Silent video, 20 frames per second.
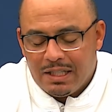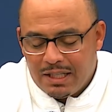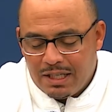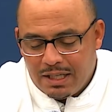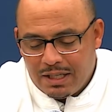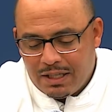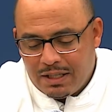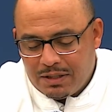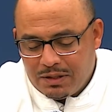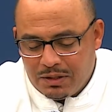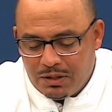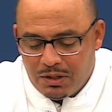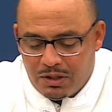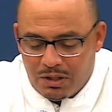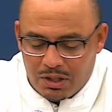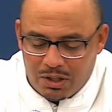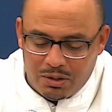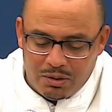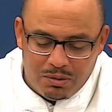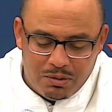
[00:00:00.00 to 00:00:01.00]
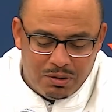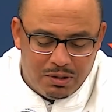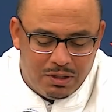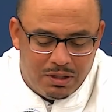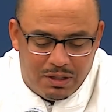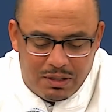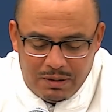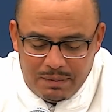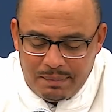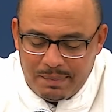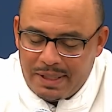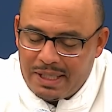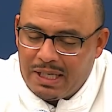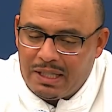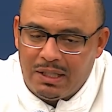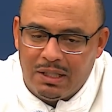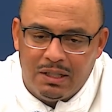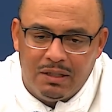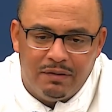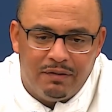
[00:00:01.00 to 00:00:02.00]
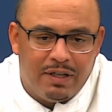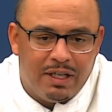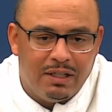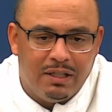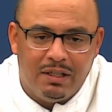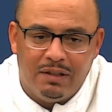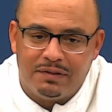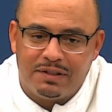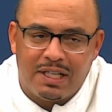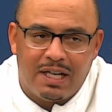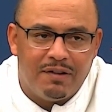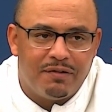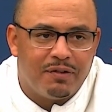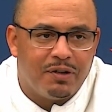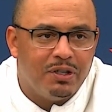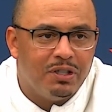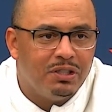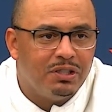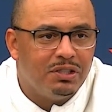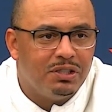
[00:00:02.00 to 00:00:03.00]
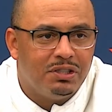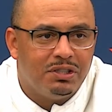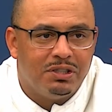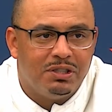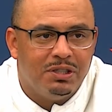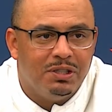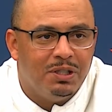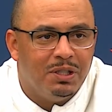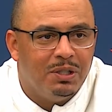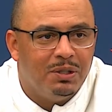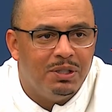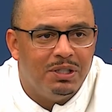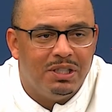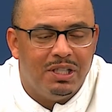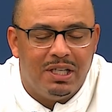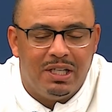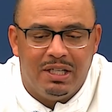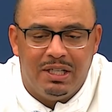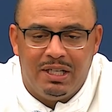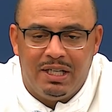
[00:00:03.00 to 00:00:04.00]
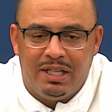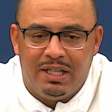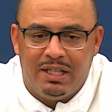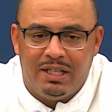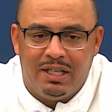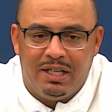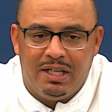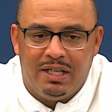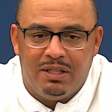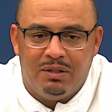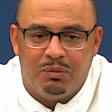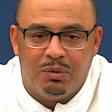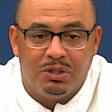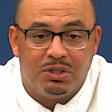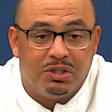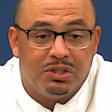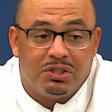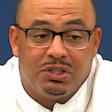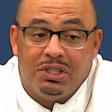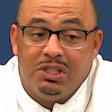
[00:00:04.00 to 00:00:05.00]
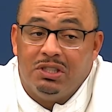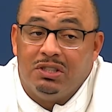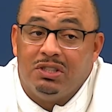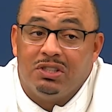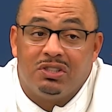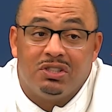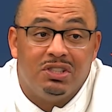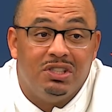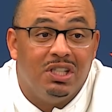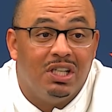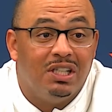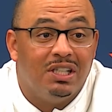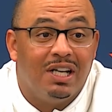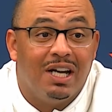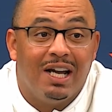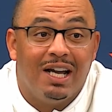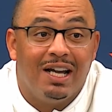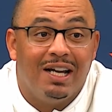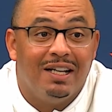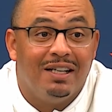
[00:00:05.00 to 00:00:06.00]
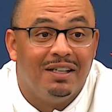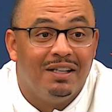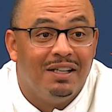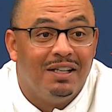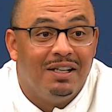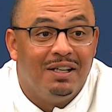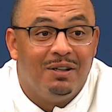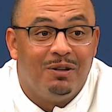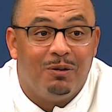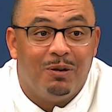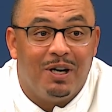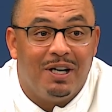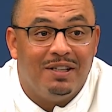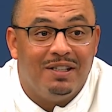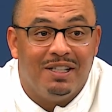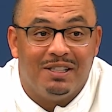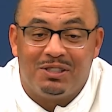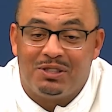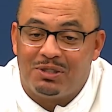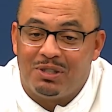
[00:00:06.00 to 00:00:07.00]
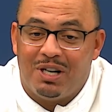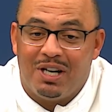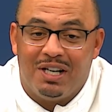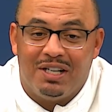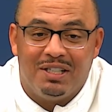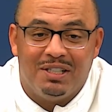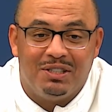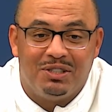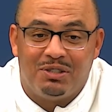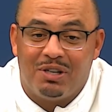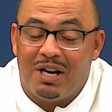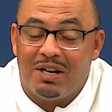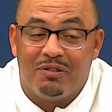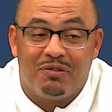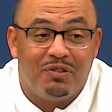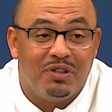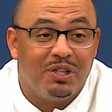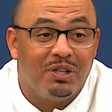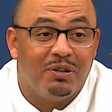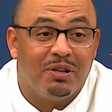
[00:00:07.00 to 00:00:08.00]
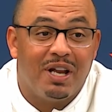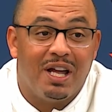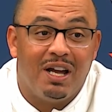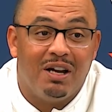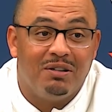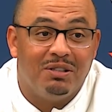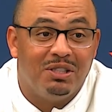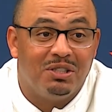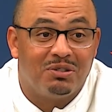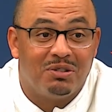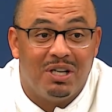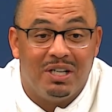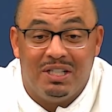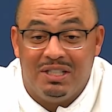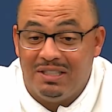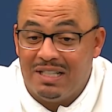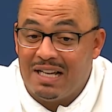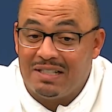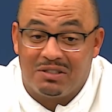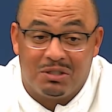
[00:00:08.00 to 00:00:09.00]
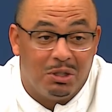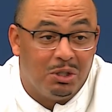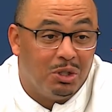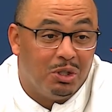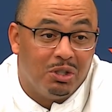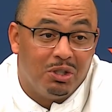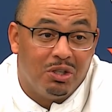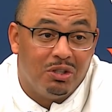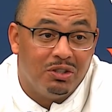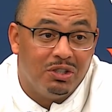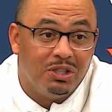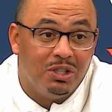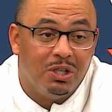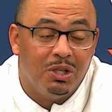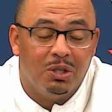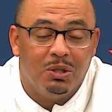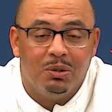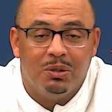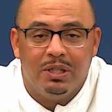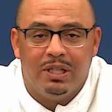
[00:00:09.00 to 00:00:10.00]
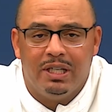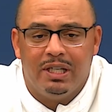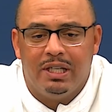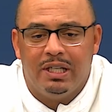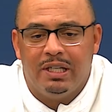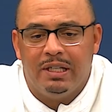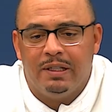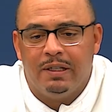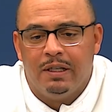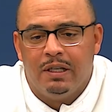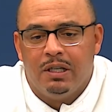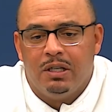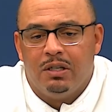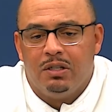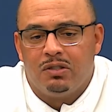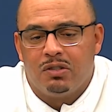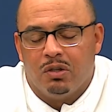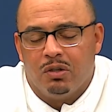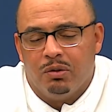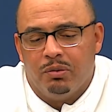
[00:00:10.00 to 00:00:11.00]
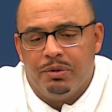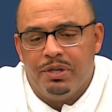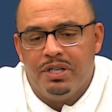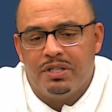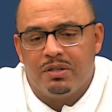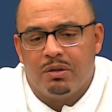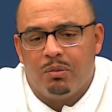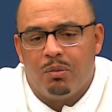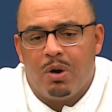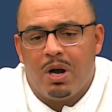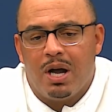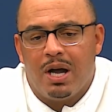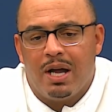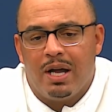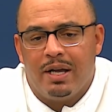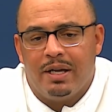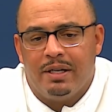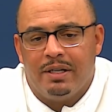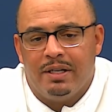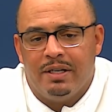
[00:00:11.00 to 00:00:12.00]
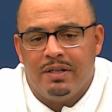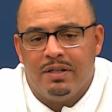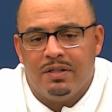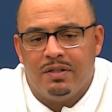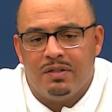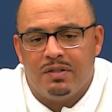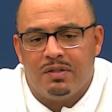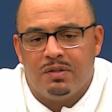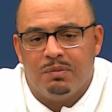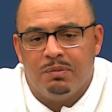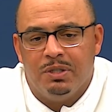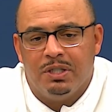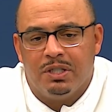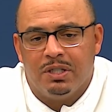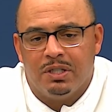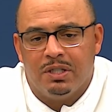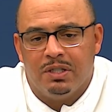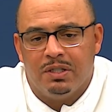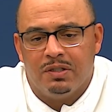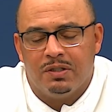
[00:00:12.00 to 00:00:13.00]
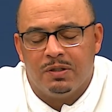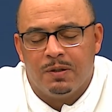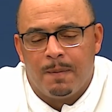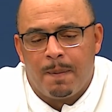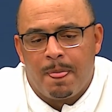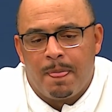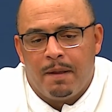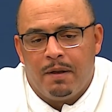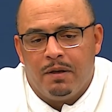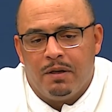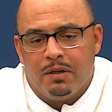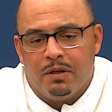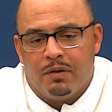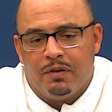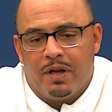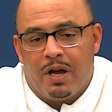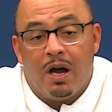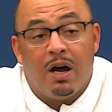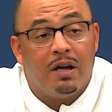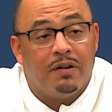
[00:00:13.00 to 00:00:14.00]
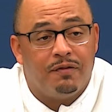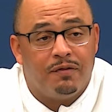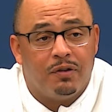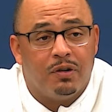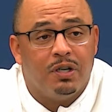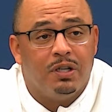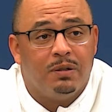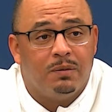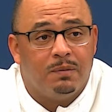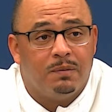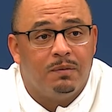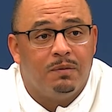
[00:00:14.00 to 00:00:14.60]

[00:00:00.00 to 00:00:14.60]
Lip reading: Yeah, you know, man, I love Ty Furnish, you know, and what you're seeing is just a young guy, right, that's trying to figure it out. He's has to learn on the go. And so the reason why is because, you know, the odd front